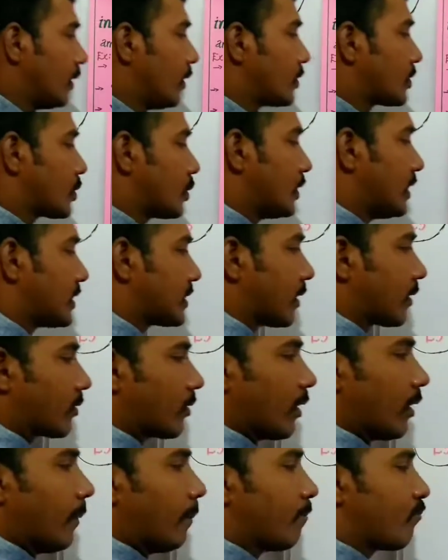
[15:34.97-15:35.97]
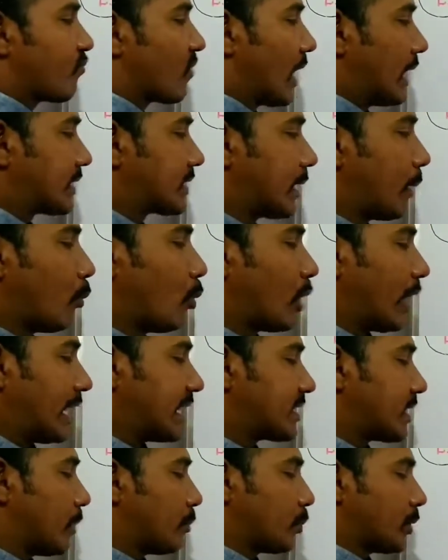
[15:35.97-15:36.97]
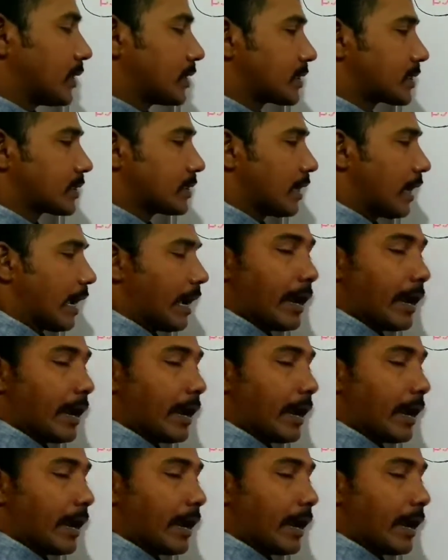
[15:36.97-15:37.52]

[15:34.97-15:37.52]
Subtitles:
So these are the some more examples.